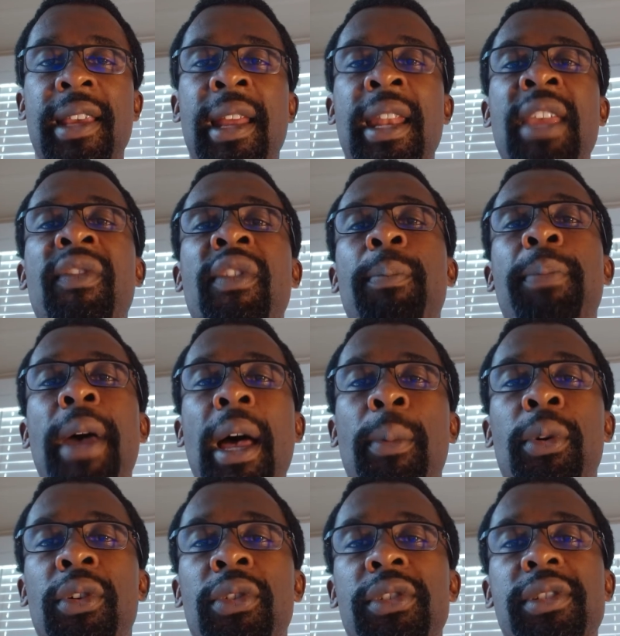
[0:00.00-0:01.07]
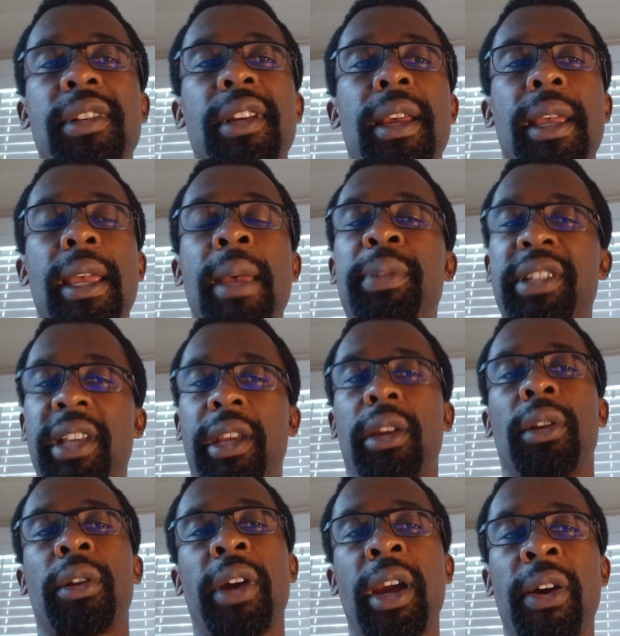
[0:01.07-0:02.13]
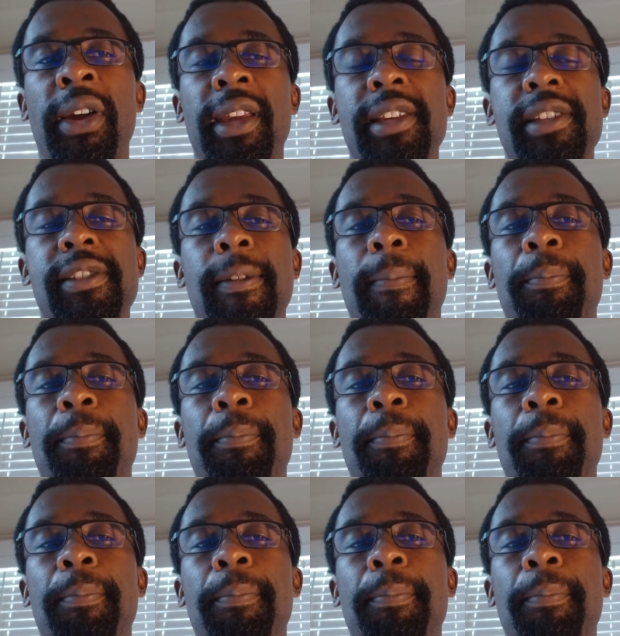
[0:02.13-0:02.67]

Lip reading: and even pebbles in particular areas.